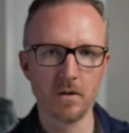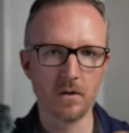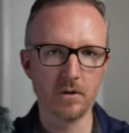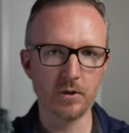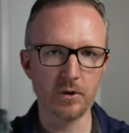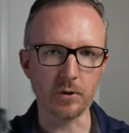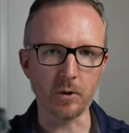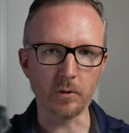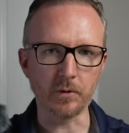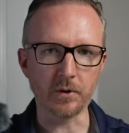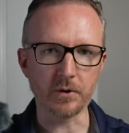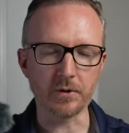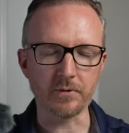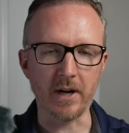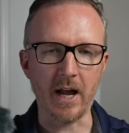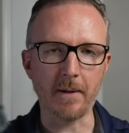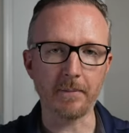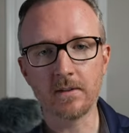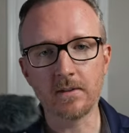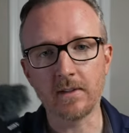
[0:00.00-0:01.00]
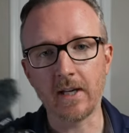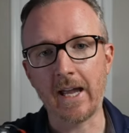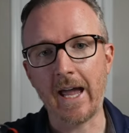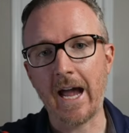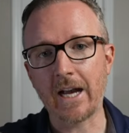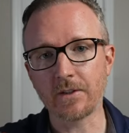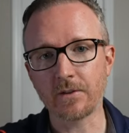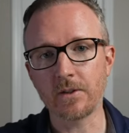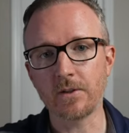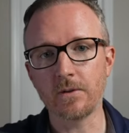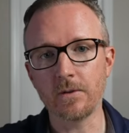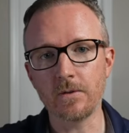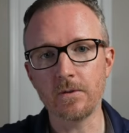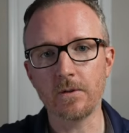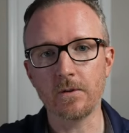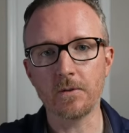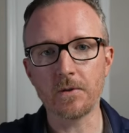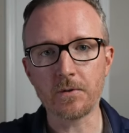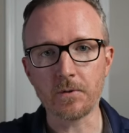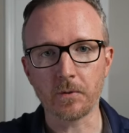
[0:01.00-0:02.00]
shoulder straps, since I actually do
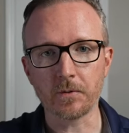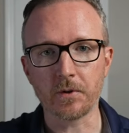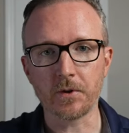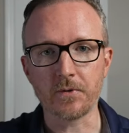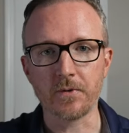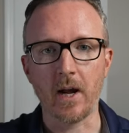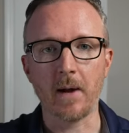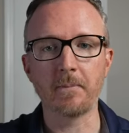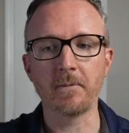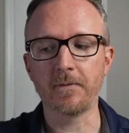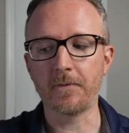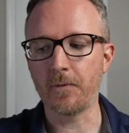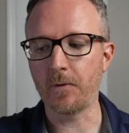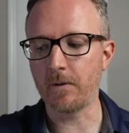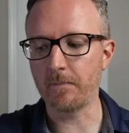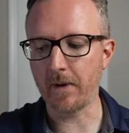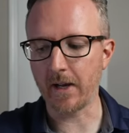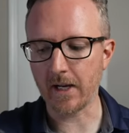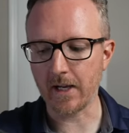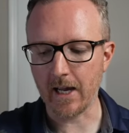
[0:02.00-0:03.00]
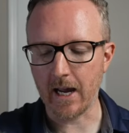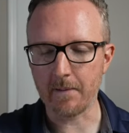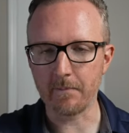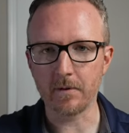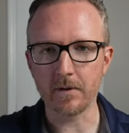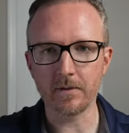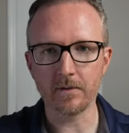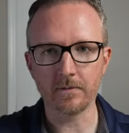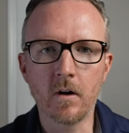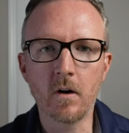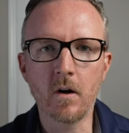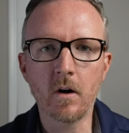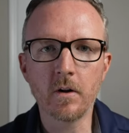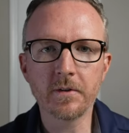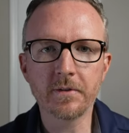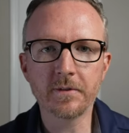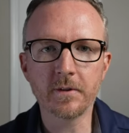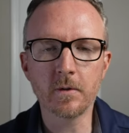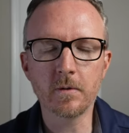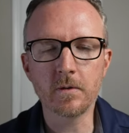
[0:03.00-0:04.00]
use shoulder straps for my cameras.
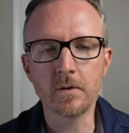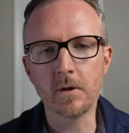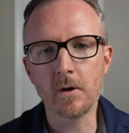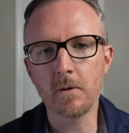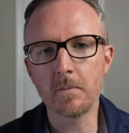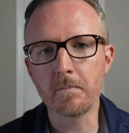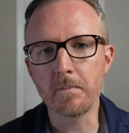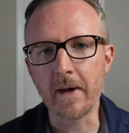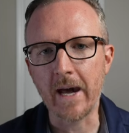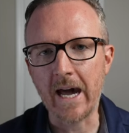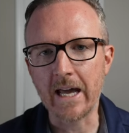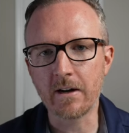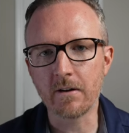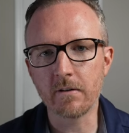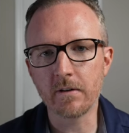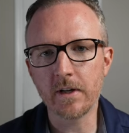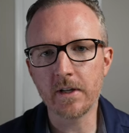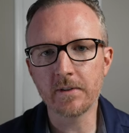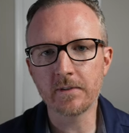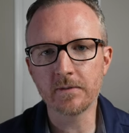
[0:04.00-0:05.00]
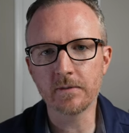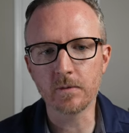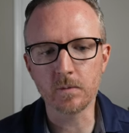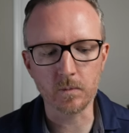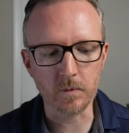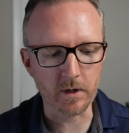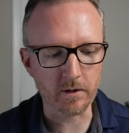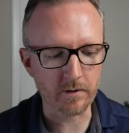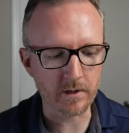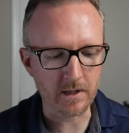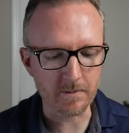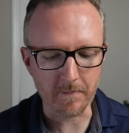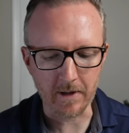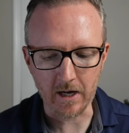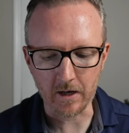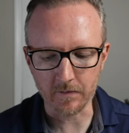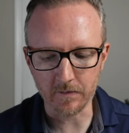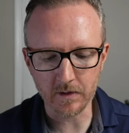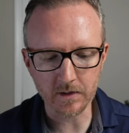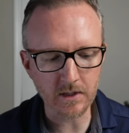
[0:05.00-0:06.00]
Also, no batteries to worry
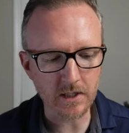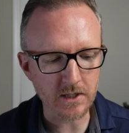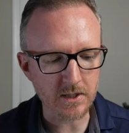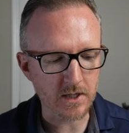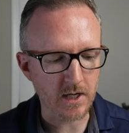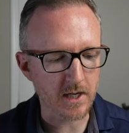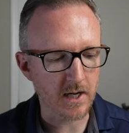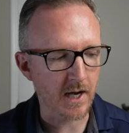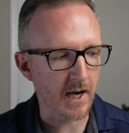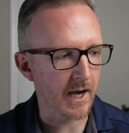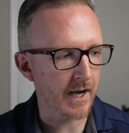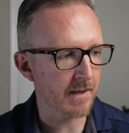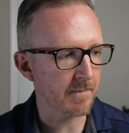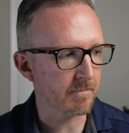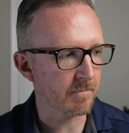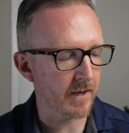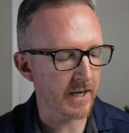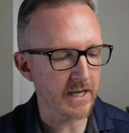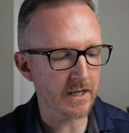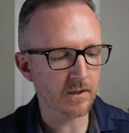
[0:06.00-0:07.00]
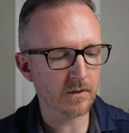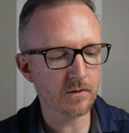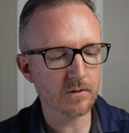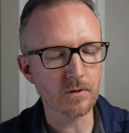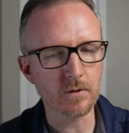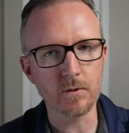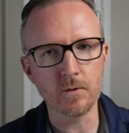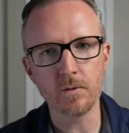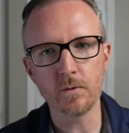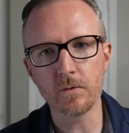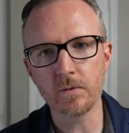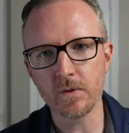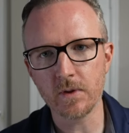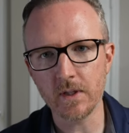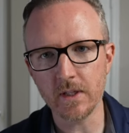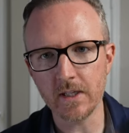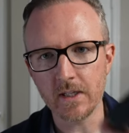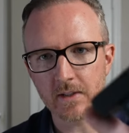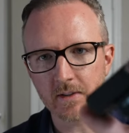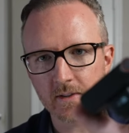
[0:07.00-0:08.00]
about. The DJI Mic 2,
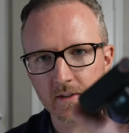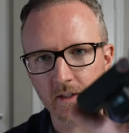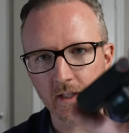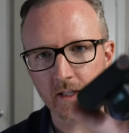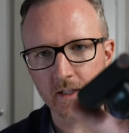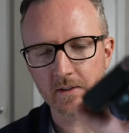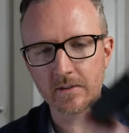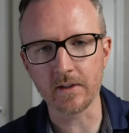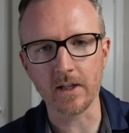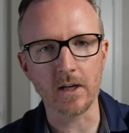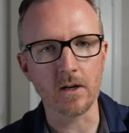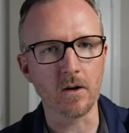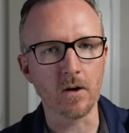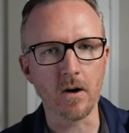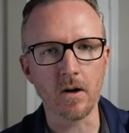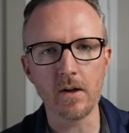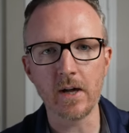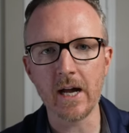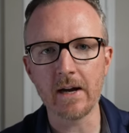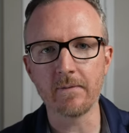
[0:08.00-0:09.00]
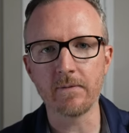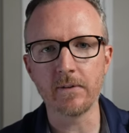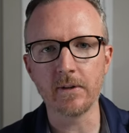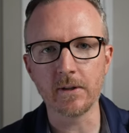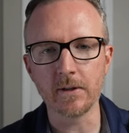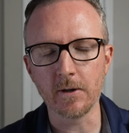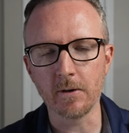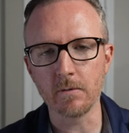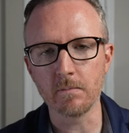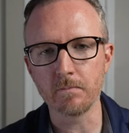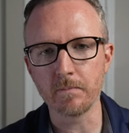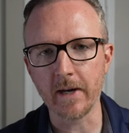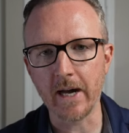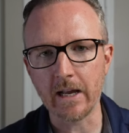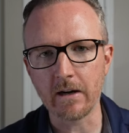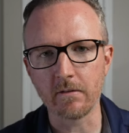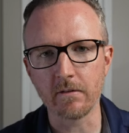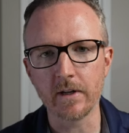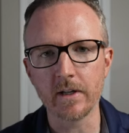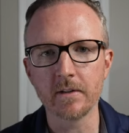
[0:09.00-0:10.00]
these things, they all have their own
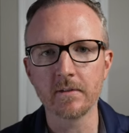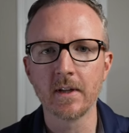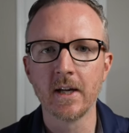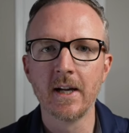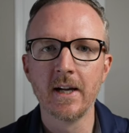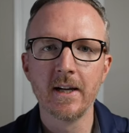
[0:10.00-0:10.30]
batteries.